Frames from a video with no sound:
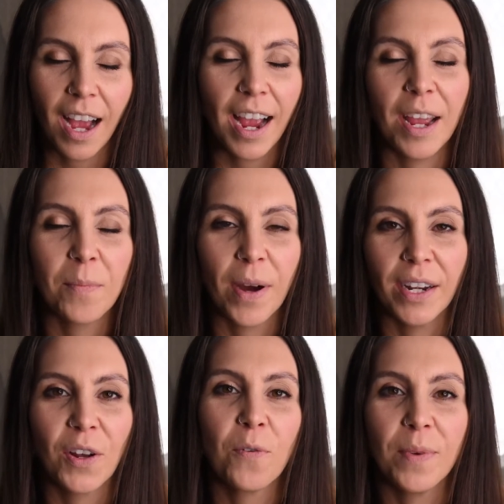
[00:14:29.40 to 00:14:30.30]
I am by
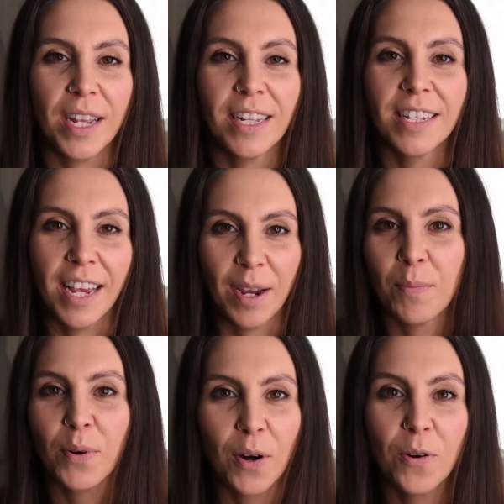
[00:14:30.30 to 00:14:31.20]
no means a
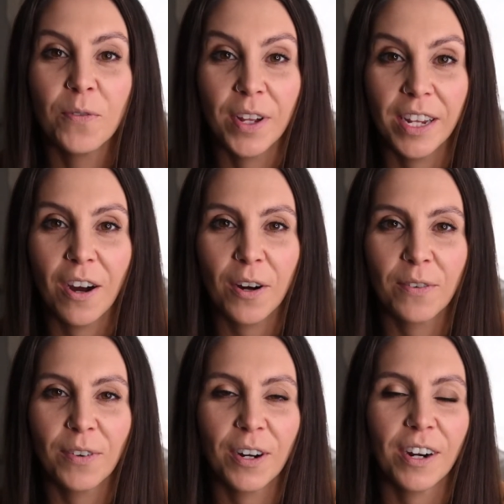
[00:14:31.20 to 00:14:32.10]
pro
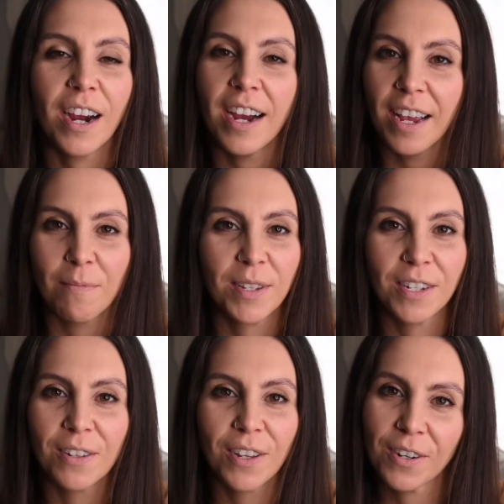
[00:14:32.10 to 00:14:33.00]
videographer. I am
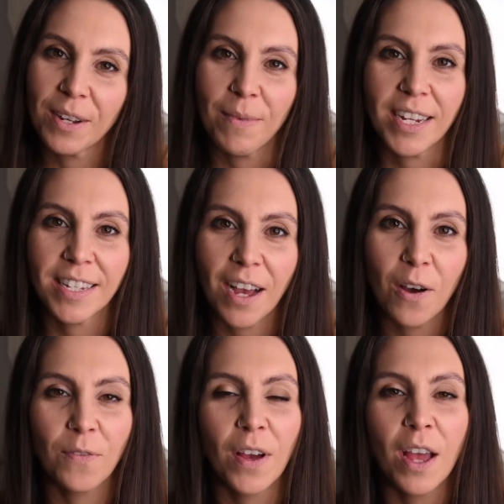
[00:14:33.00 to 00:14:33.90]
still learning
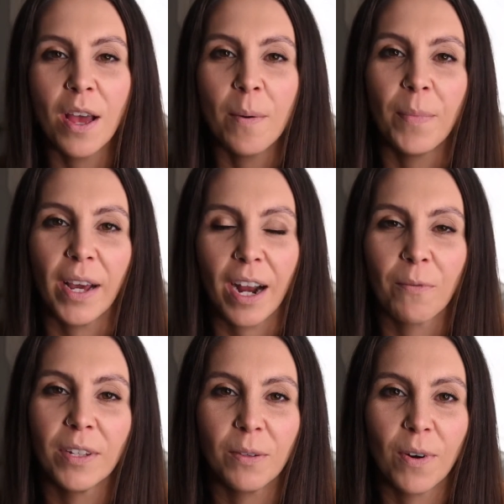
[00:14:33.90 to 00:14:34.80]
myself, but I
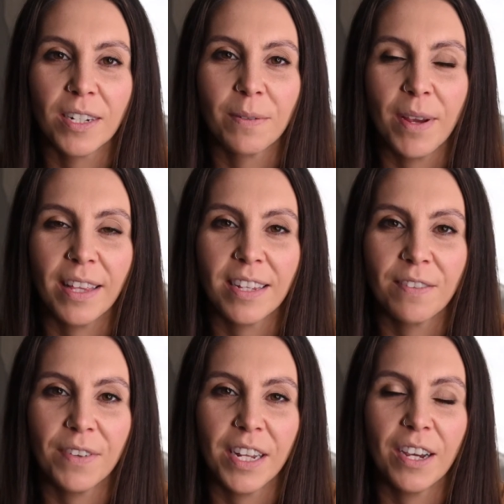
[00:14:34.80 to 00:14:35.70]
really wanted to make
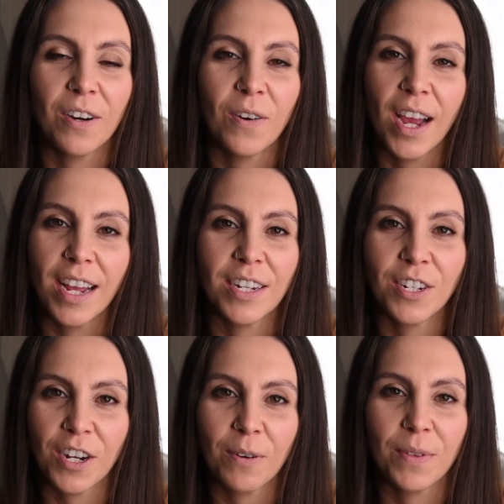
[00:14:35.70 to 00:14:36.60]
this video and
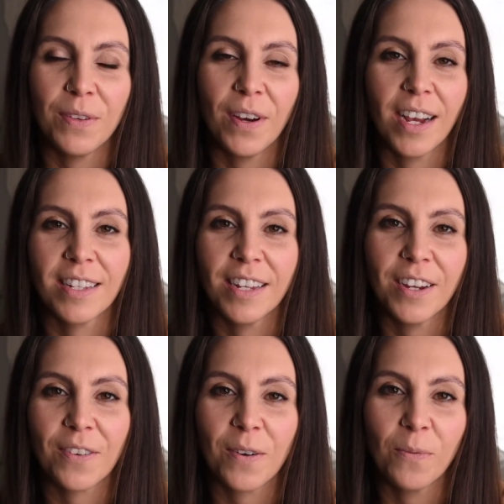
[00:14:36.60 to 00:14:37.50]
share with you guys the
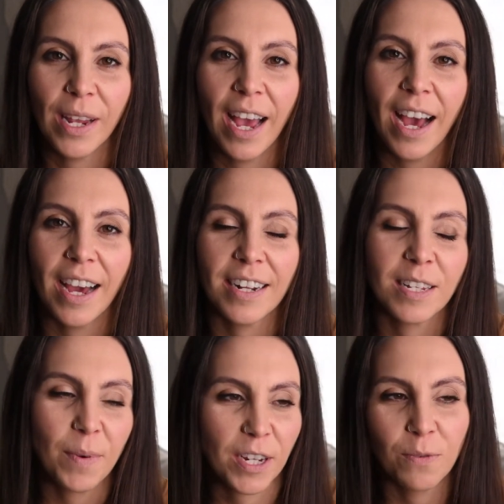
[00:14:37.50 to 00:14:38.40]
gear that we had,
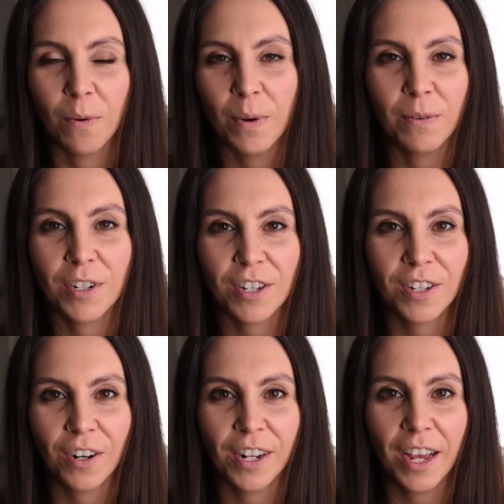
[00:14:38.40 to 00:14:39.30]
especially when we were just
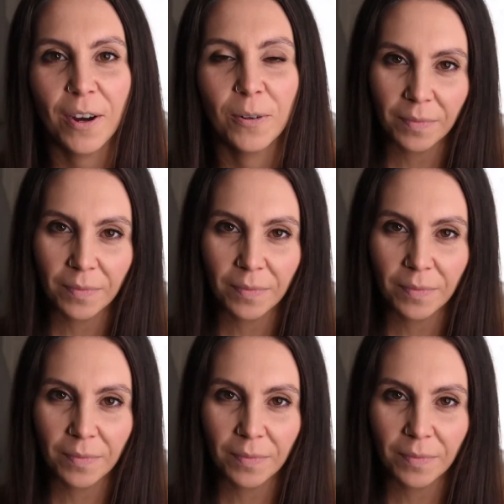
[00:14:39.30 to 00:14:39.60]
starting out.